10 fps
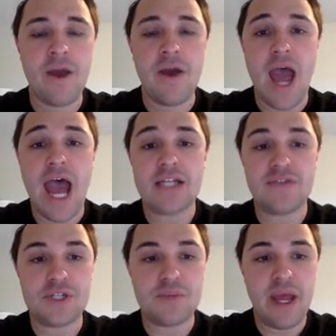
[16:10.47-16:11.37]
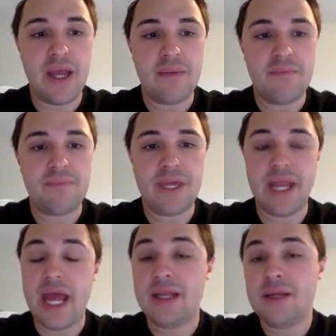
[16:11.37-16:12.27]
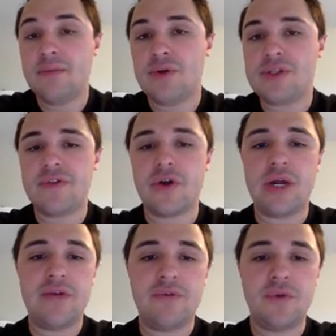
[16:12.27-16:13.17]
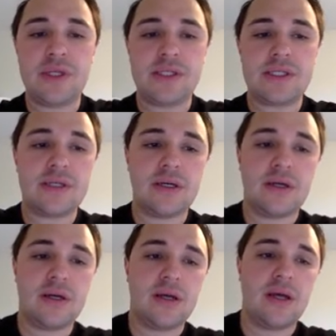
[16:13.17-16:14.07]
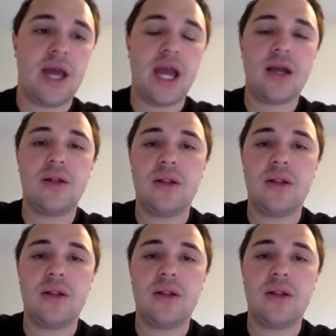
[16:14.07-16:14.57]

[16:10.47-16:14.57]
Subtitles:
As for Spain, it ended most of their influence and,